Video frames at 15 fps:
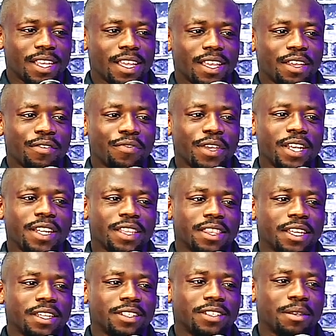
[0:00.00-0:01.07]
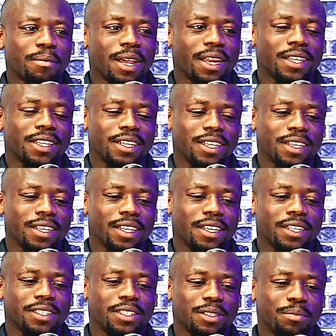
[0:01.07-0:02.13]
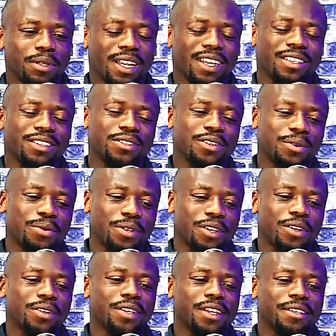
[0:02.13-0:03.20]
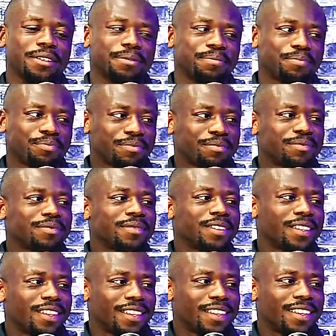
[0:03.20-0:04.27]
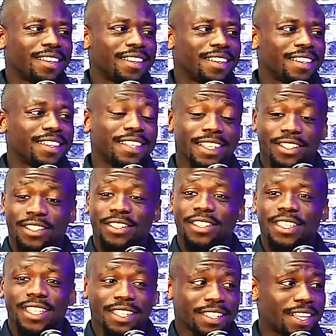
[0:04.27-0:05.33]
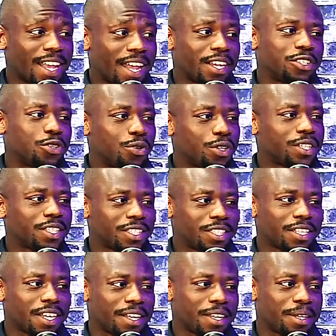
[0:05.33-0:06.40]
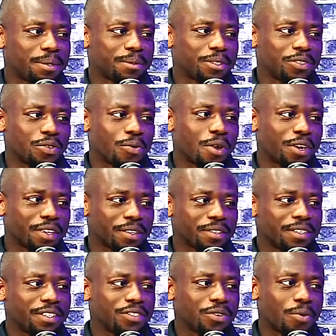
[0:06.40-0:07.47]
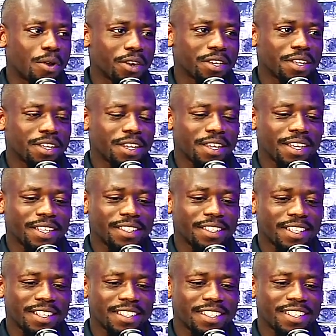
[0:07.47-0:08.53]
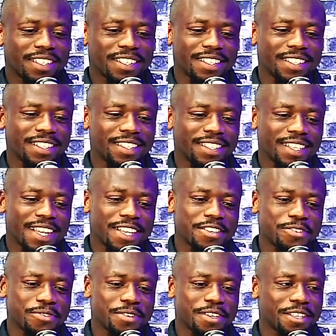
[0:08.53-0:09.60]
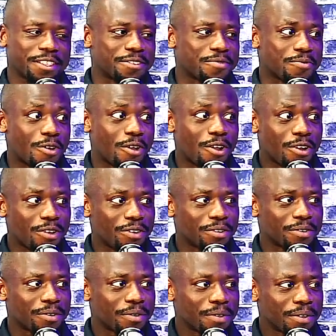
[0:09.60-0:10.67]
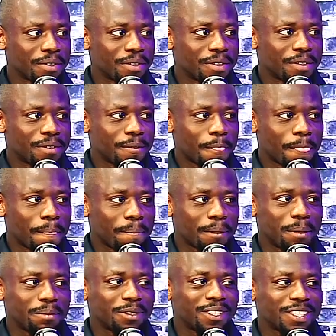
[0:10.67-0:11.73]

if anything, somebody could look at that and just be like, you know what? Okay, this is this guy doing his job. He's a working, he's a working class citizen. He he ain't doing nothing wrong. But you single though, huh? I'm single.